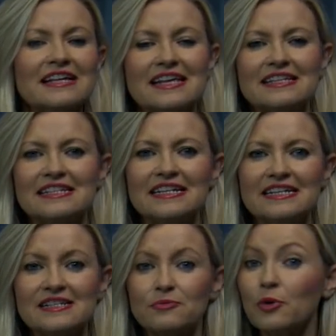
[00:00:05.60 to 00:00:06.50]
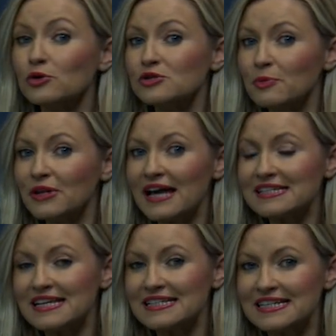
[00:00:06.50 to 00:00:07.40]
SSDs, portable
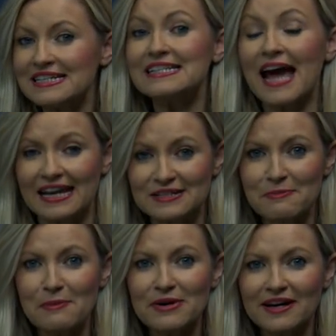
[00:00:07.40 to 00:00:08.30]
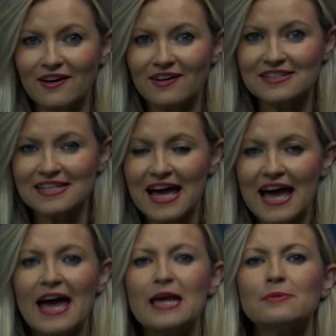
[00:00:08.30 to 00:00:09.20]
SSDs and memory cards.
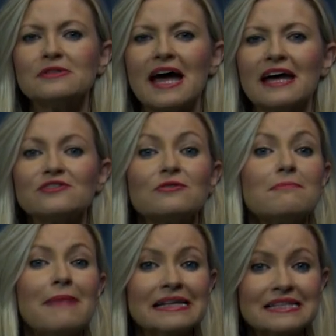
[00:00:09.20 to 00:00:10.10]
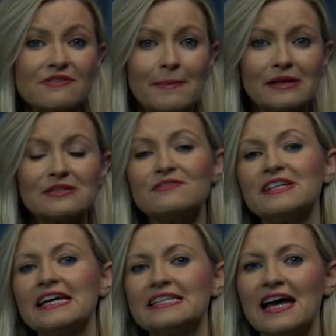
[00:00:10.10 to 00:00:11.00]
Able to handle massive amounts of
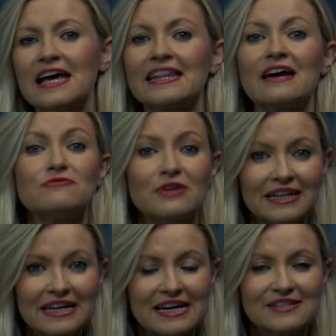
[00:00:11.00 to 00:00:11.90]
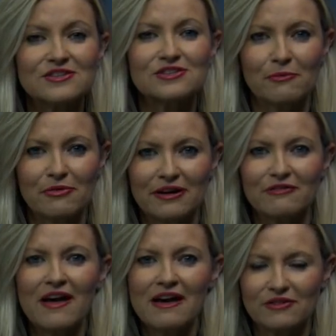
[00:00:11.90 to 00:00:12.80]
data, there really is something
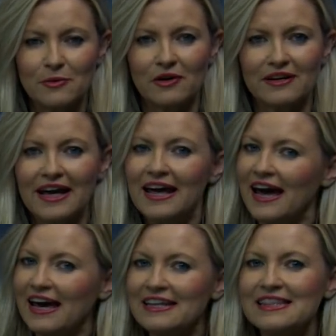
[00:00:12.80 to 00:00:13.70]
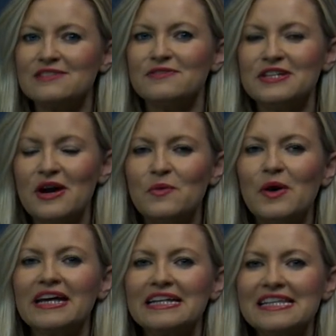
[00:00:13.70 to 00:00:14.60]
for everyone. And in this video,
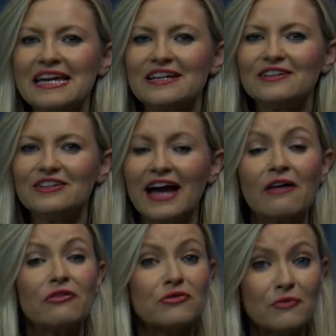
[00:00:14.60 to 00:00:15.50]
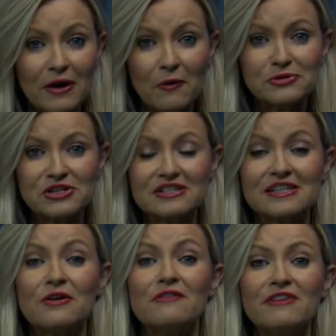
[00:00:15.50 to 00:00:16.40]
we're going to take a look at three options
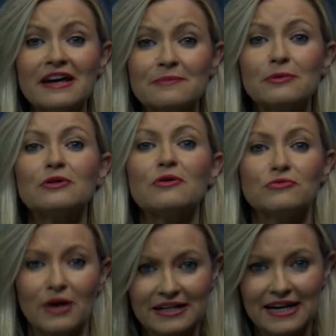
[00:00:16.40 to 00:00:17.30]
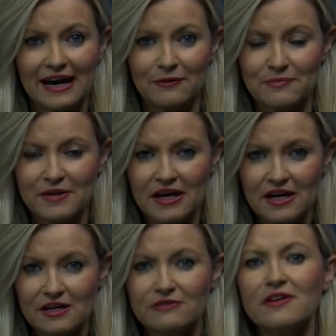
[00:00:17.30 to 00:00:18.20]
that are available right now.
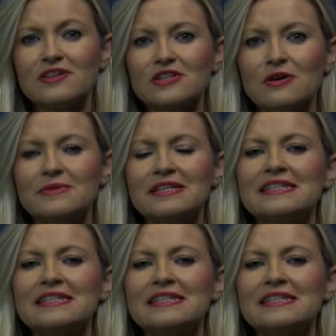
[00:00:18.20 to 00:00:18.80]
First up, the